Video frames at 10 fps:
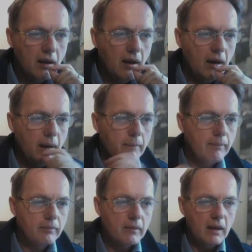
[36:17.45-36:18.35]
And
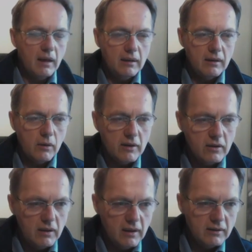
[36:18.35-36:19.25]
the
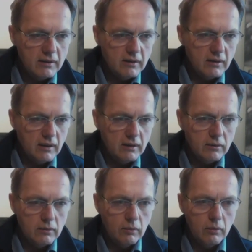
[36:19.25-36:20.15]
question is,
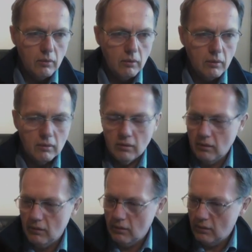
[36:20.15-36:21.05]
well,
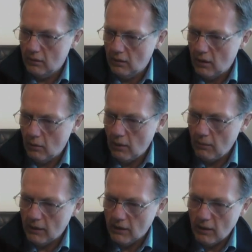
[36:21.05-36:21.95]

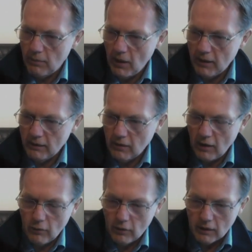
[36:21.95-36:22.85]
am I going to buy into?
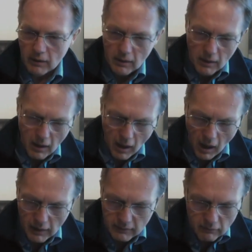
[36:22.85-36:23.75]

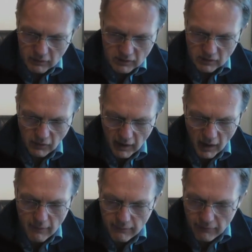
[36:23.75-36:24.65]
I
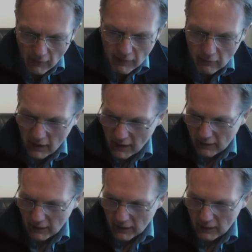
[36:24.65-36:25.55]
very
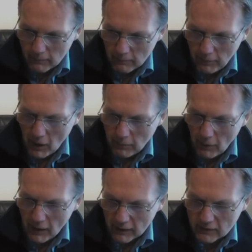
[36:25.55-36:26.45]
rarely buy
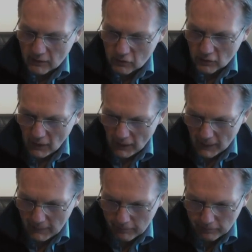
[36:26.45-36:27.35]
breaks
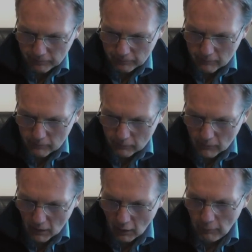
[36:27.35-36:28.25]
intraday.
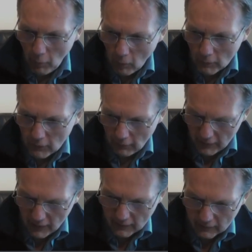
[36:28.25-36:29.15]
I bought Euro
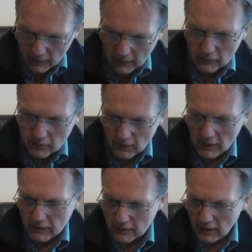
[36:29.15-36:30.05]
Yen
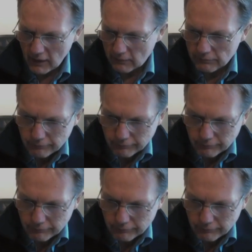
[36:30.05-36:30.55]
intraday today.